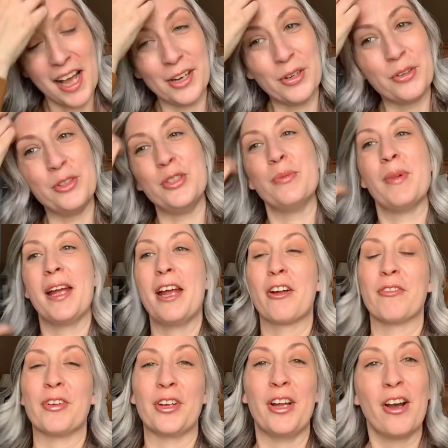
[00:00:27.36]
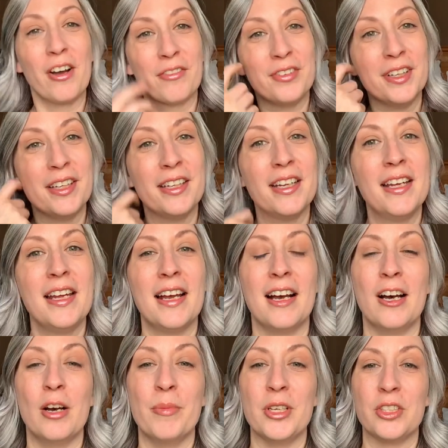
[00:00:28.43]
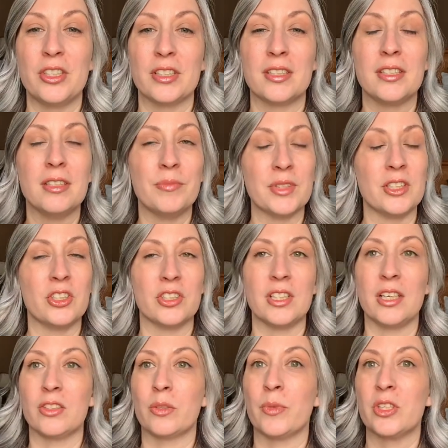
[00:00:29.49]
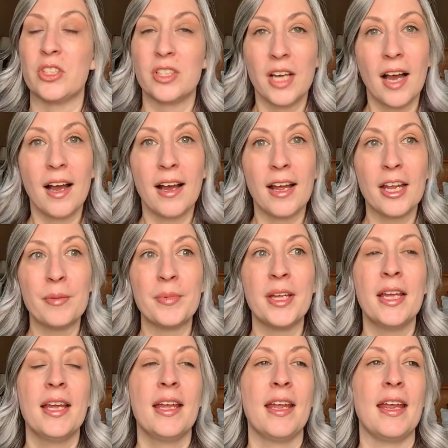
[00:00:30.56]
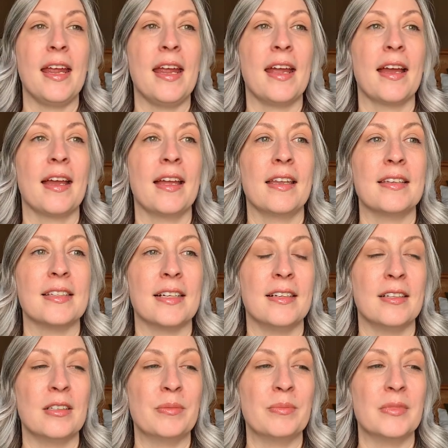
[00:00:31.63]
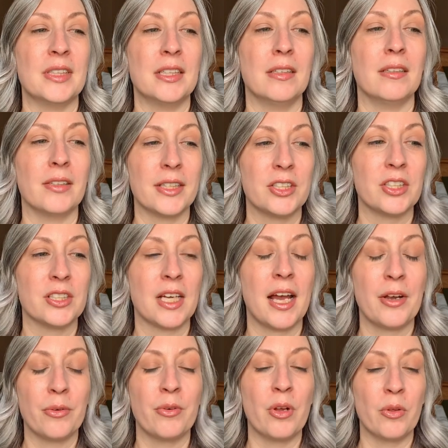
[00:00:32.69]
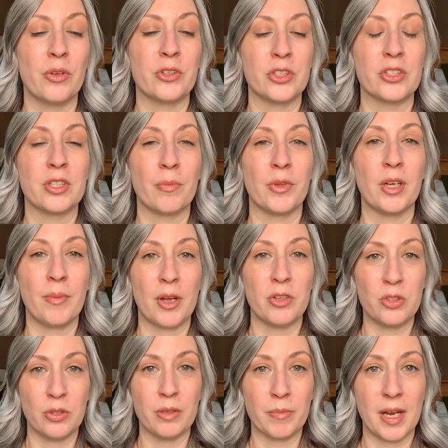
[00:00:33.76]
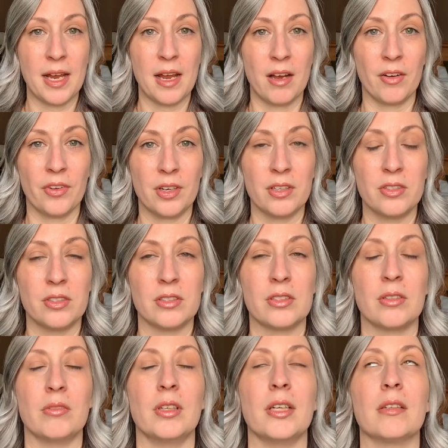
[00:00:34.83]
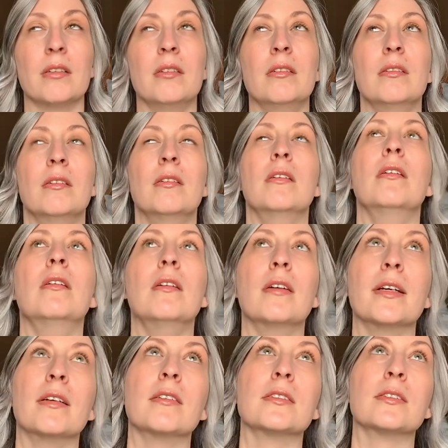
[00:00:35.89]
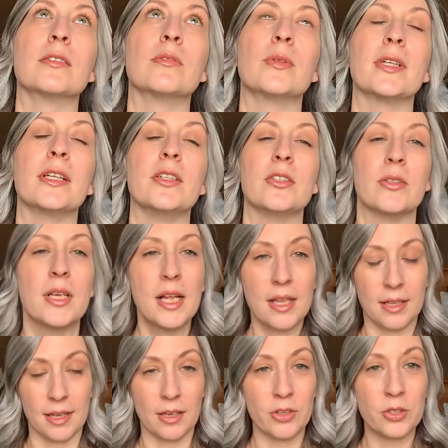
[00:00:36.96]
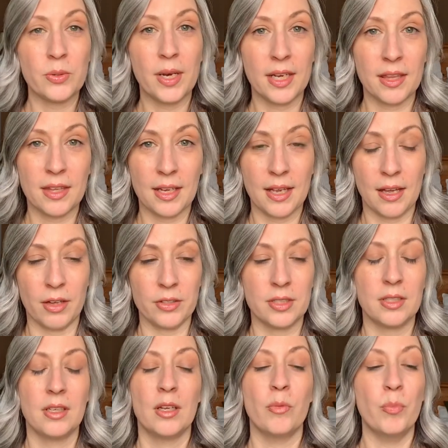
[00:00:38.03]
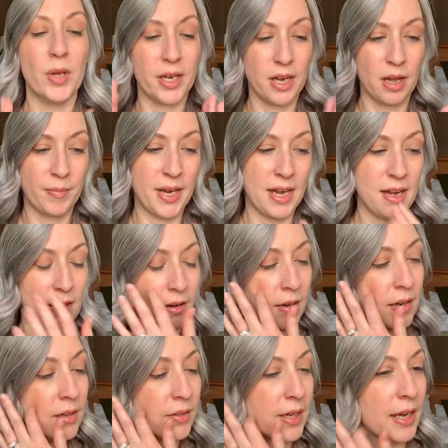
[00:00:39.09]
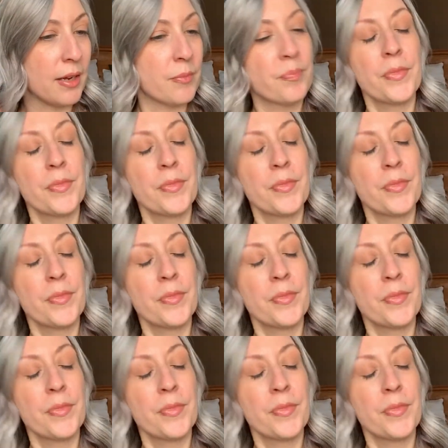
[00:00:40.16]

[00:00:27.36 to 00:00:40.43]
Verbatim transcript: I don't do my hair very often. Um, it just seems it just takes so much time and um, oh, it's just, I don't know, there's just something about doing my hair that is just so like, oh, I don't want to do it. Like I'll do anything else, but not my hair, okay?